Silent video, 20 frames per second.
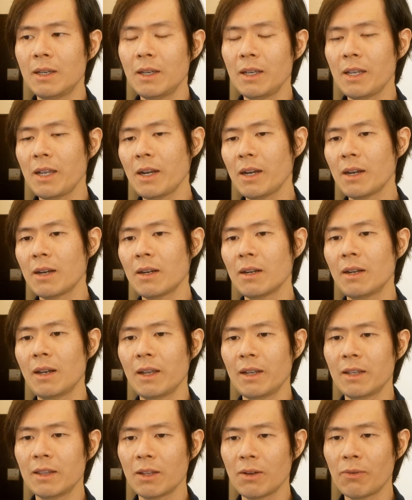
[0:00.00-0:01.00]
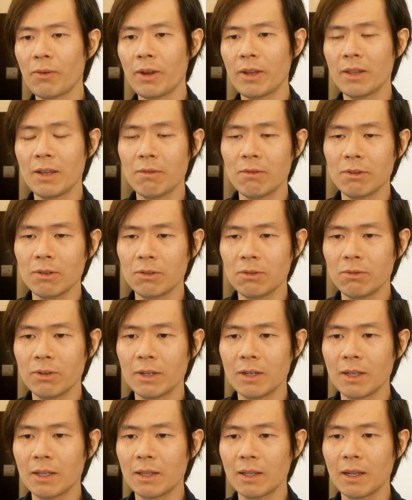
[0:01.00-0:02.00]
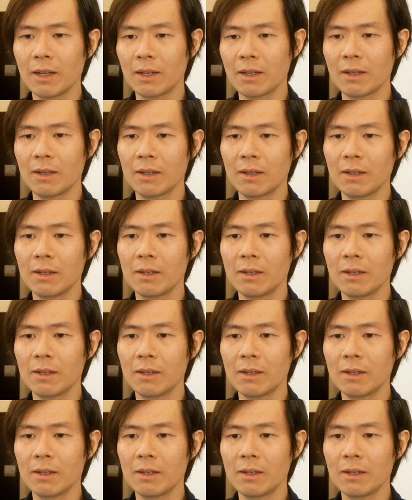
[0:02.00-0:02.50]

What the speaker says: hair like in the way they would do it at like a